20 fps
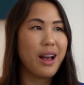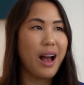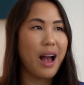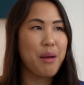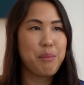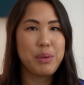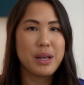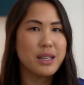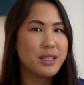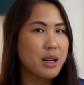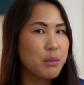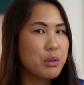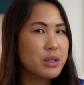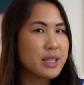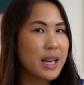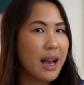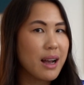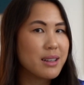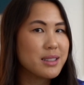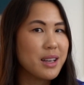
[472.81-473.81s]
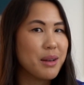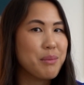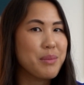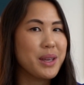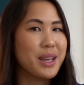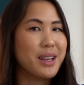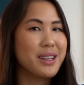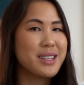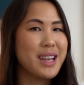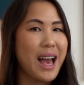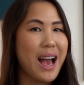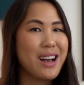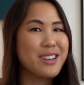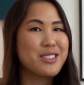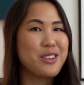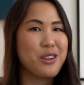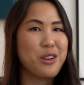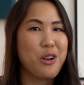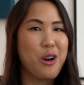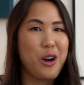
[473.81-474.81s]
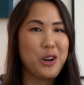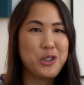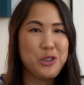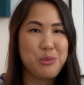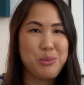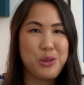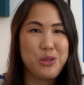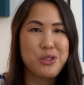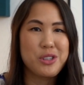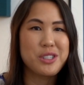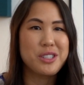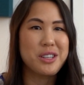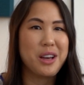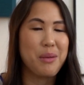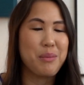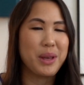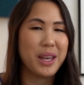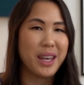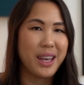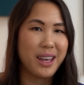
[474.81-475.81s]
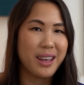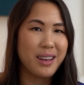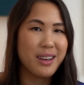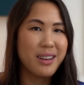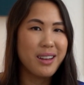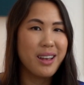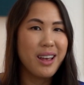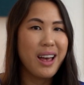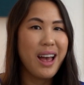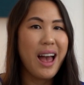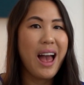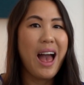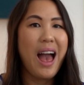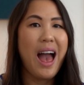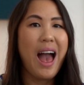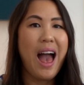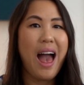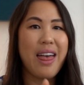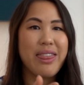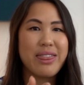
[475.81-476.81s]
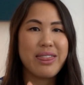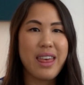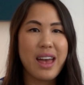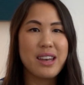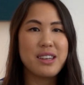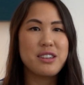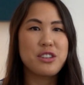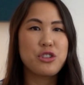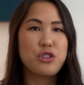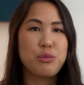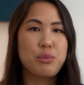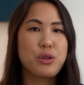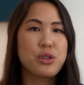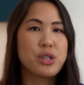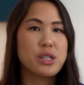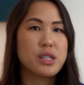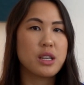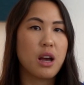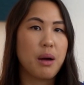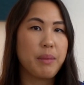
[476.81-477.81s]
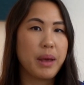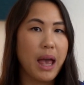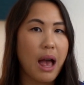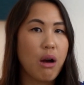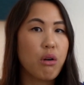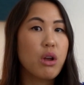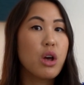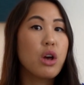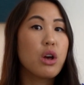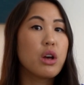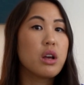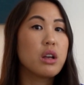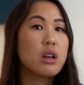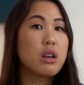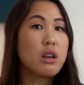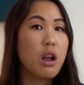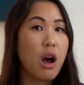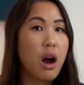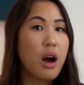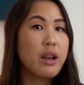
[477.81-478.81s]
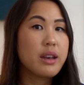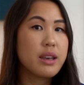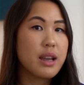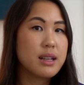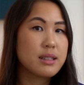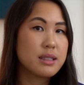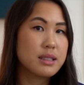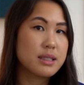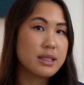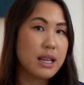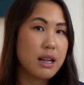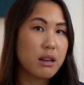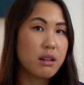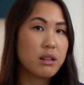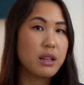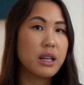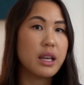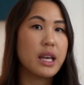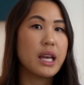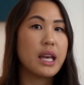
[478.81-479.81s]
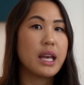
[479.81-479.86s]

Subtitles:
I'm being double taxed. I'm being taxed on contributions coming in and then distributions coming out. Not necessarily.